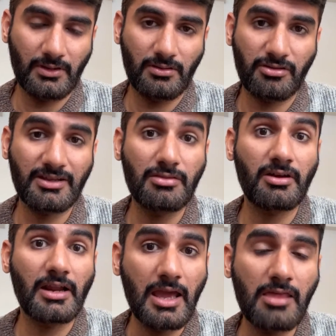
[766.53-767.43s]
skills
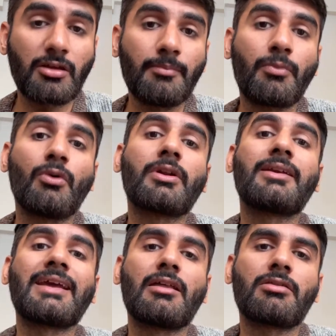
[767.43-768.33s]
are as
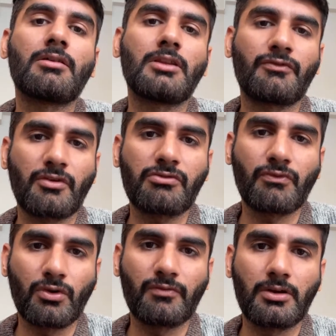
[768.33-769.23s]
important as the first
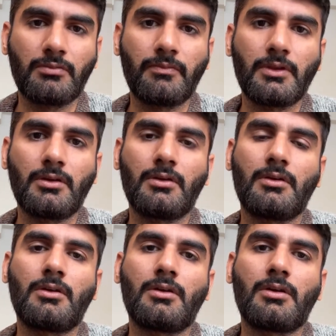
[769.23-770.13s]
four one.
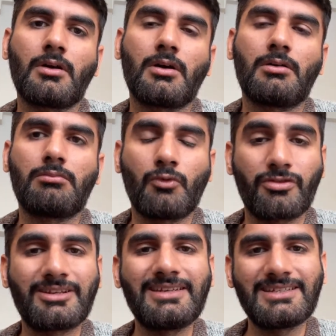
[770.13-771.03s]

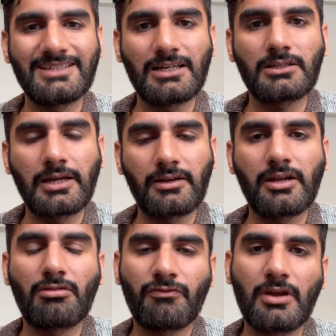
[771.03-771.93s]
Mostly, yeah,
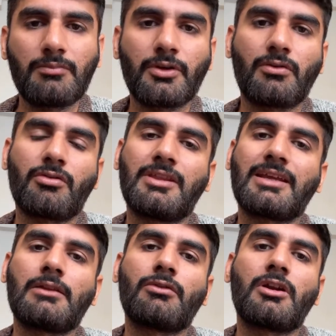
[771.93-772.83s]
candidates fail because they
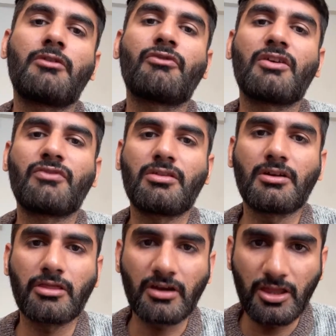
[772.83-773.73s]
cannot identify
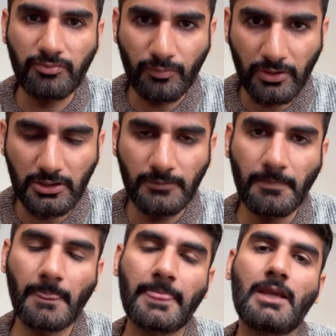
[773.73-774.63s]
physical signs properly,
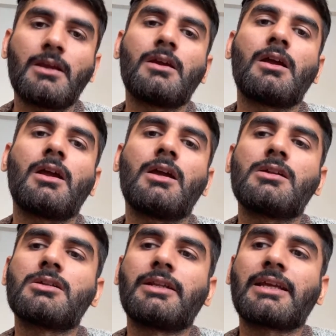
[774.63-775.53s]

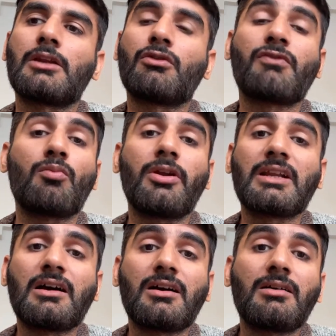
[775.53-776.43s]
and they cannot formulate
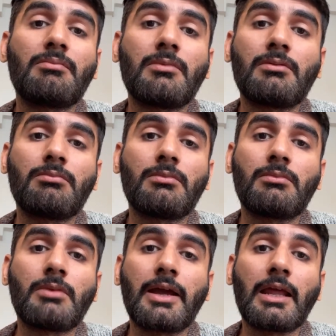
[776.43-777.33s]

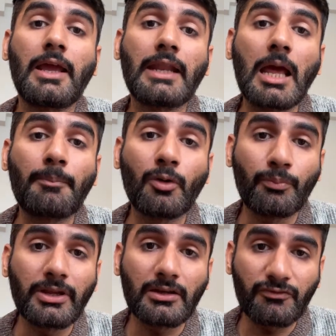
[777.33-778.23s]
an
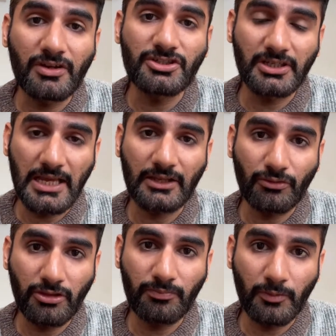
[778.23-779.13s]
appropriate differential
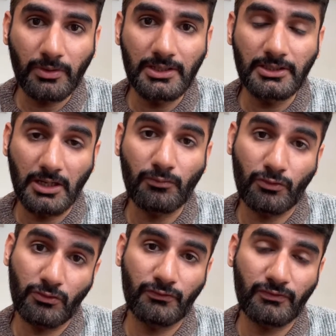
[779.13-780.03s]
diagnosis properly. Yeah,
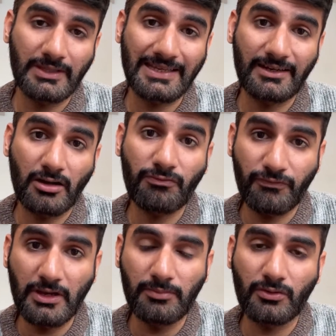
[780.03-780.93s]
most of the candidates
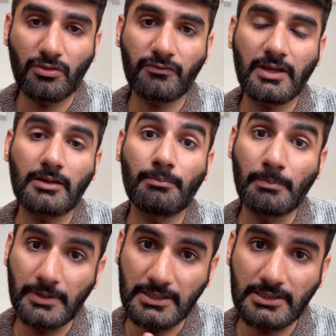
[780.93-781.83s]
fail because of that.
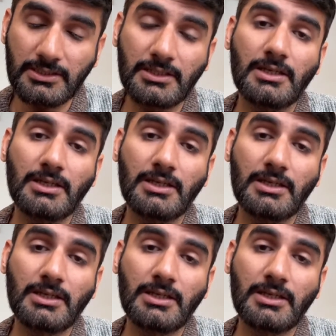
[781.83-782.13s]
But